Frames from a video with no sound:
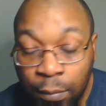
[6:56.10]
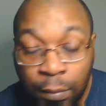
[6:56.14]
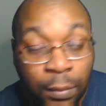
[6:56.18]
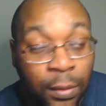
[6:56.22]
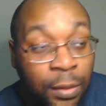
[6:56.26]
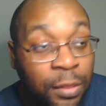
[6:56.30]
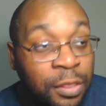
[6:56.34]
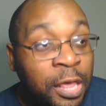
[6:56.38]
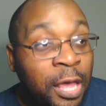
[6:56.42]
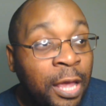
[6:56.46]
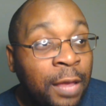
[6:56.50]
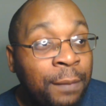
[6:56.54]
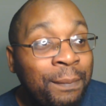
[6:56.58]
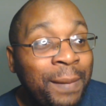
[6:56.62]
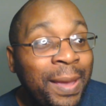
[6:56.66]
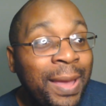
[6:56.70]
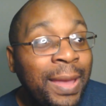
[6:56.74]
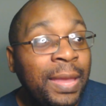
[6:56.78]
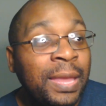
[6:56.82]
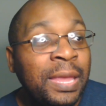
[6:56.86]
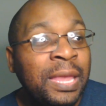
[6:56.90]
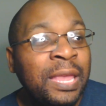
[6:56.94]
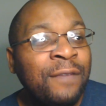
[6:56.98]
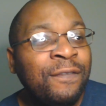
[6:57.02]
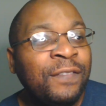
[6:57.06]
They may
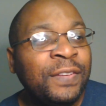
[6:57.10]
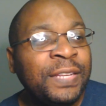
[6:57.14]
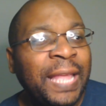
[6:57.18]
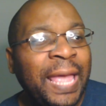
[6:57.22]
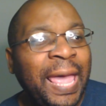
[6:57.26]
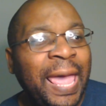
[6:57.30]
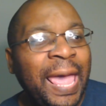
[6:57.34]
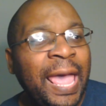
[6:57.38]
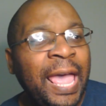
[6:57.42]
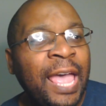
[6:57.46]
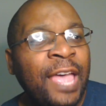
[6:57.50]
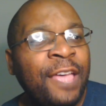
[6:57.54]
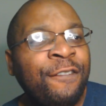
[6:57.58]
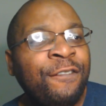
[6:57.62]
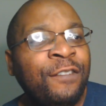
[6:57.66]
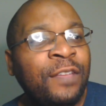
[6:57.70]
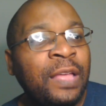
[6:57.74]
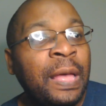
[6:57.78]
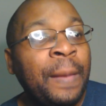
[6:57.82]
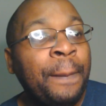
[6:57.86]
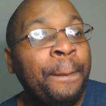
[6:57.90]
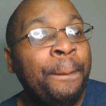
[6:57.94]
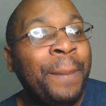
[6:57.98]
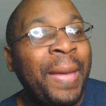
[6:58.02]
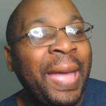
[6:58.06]
even have
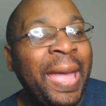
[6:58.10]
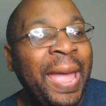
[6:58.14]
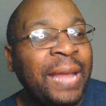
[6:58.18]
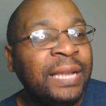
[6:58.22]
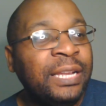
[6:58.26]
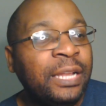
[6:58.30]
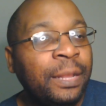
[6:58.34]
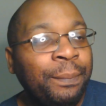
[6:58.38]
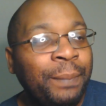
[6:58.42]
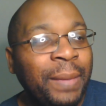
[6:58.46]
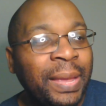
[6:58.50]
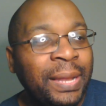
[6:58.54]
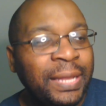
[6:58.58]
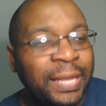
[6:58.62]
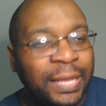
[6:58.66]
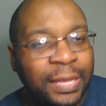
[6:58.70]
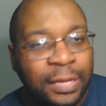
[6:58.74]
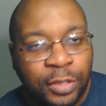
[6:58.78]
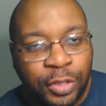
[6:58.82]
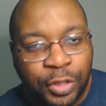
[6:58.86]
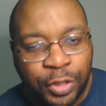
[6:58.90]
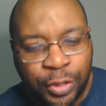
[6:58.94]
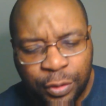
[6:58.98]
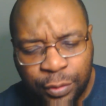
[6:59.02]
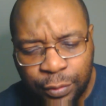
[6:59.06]
abandonment
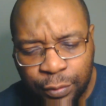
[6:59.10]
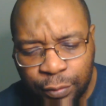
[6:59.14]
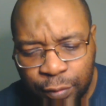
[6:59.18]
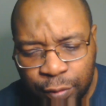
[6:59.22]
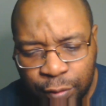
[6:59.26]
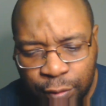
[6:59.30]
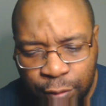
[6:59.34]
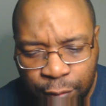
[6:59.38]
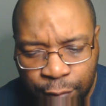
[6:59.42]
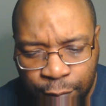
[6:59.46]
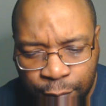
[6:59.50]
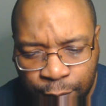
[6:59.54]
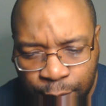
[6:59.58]
issues.